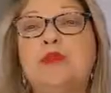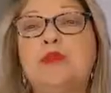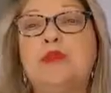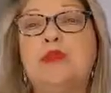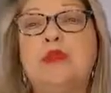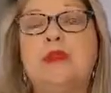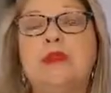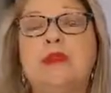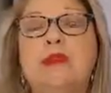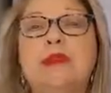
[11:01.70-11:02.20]
for
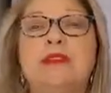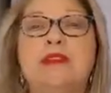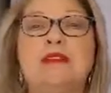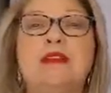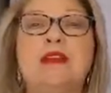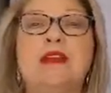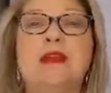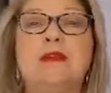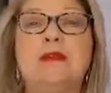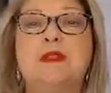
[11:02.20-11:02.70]
you at this
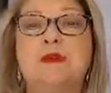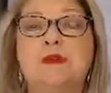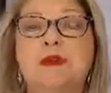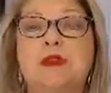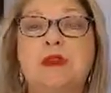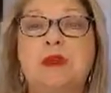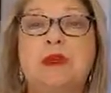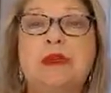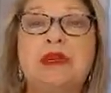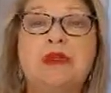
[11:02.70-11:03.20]
time is
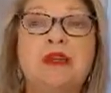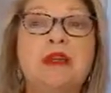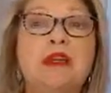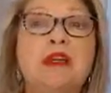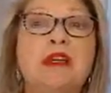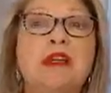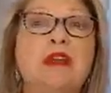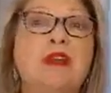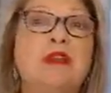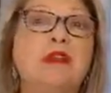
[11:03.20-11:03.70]
between
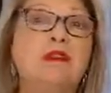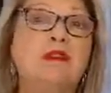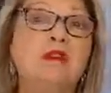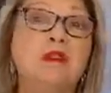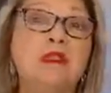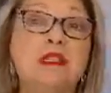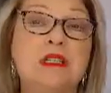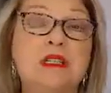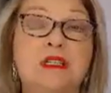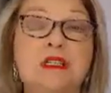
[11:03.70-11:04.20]
9 and
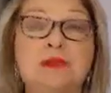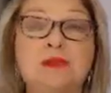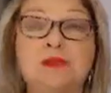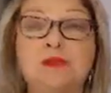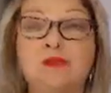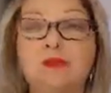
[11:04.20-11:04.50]
13,